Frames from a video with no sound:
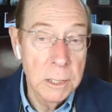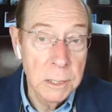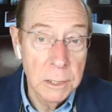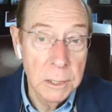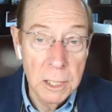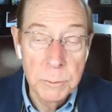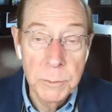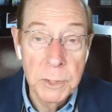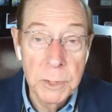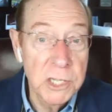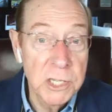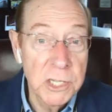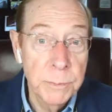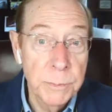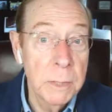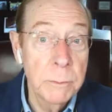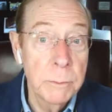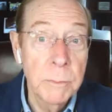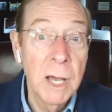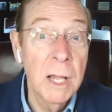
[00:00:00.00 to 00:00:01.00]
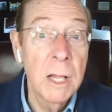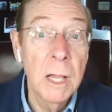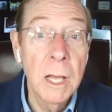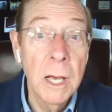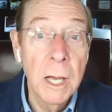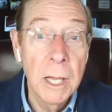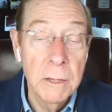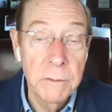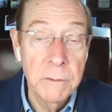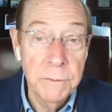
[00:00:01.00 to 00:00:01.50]
has led me to spend my
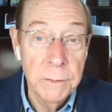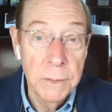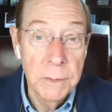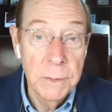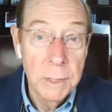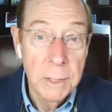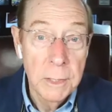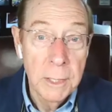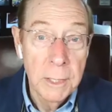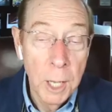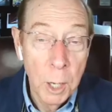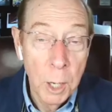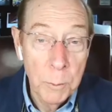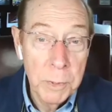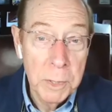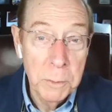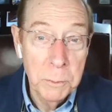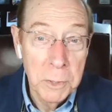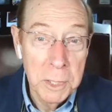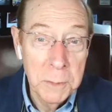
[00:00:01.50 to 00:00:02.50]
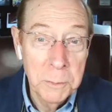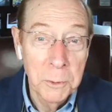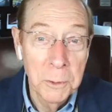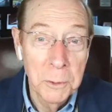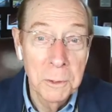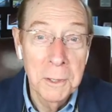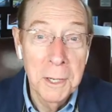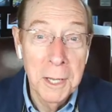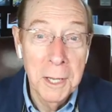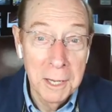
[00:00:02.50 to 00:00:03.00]
life hmm. helping
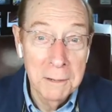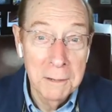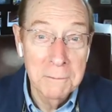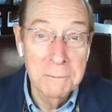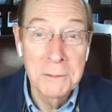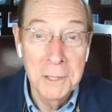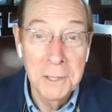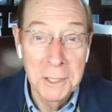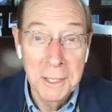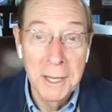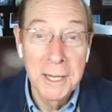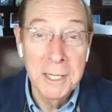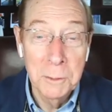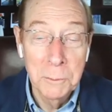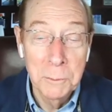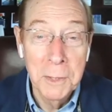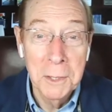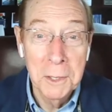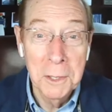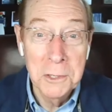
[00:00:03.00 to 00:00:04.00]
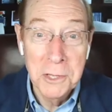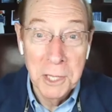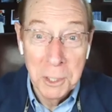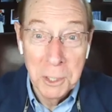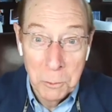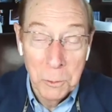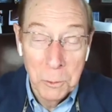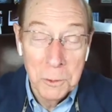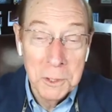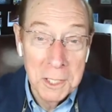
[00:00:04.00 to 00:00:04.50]
people have the kind of marriage they
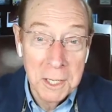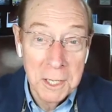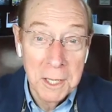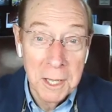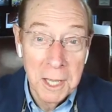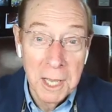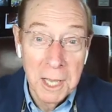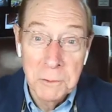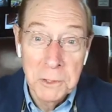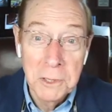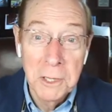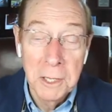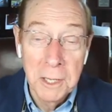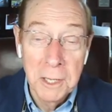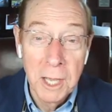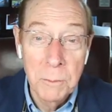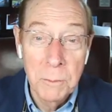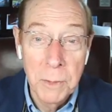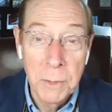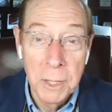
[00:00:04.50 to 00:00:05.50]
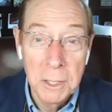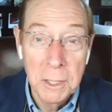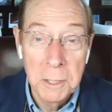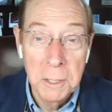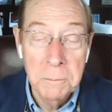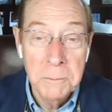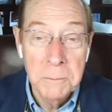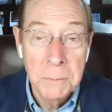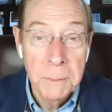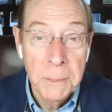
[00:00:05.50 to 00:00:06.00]
wanted to have when they got
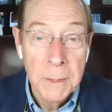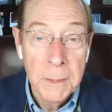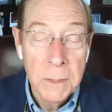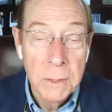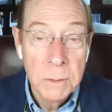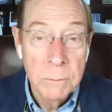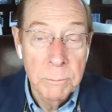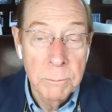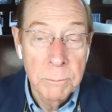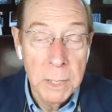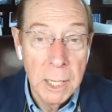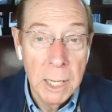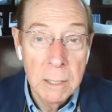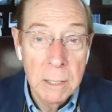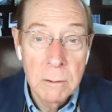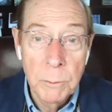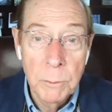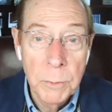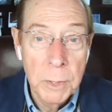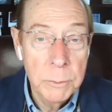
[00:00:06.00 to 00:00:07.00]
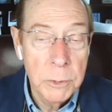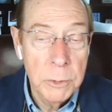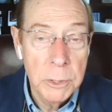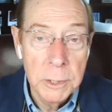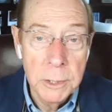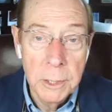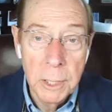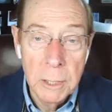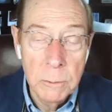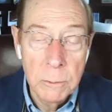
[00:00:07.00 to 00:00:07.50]
married. But I remember
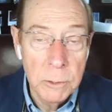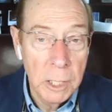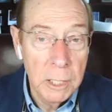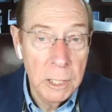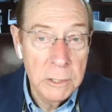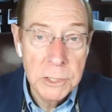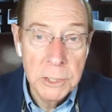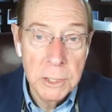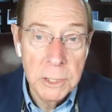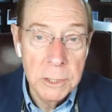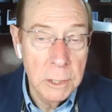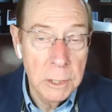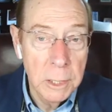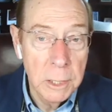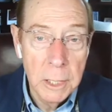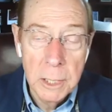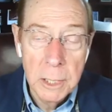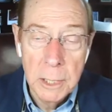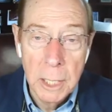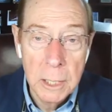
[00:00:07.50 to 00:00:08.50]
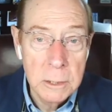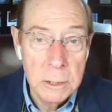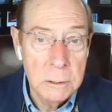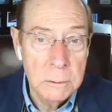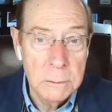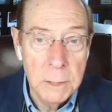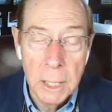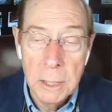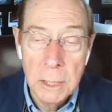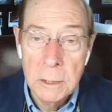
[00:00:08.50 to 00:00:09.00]
the day when I said to God, I
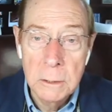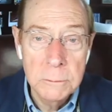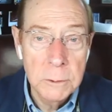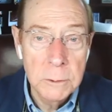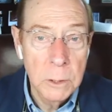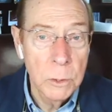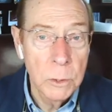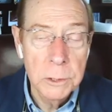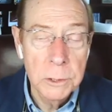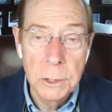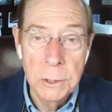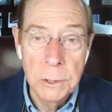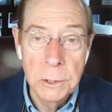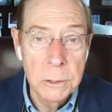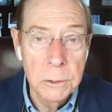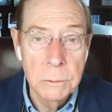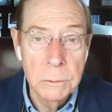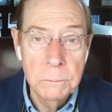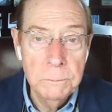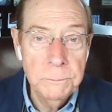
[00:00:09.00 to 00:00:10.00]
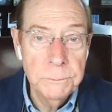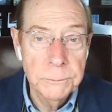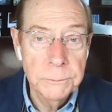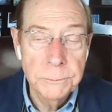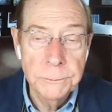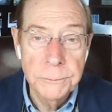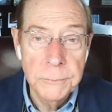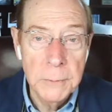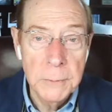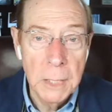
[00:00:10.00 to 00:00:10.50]
don't, I don't know what to do.
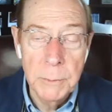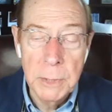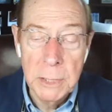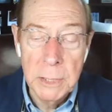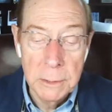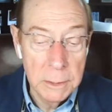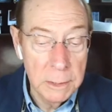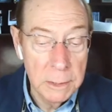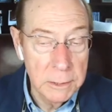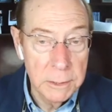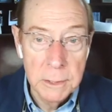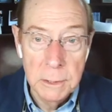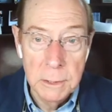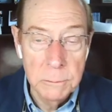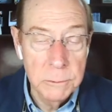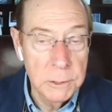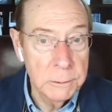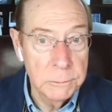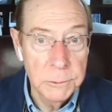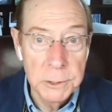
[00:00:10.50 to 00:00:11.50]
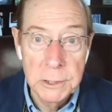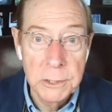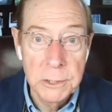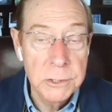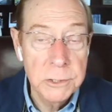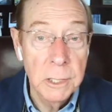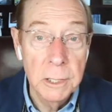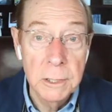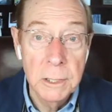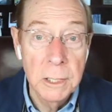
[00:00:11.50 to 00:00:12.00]
I mean, we're
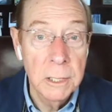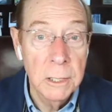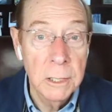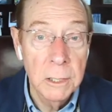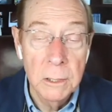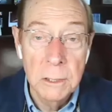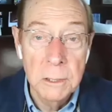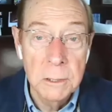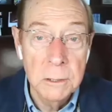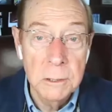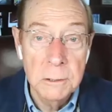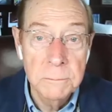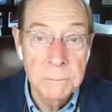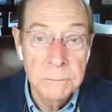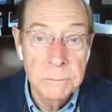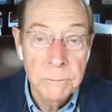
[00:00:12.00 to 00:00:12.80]
just not getting along.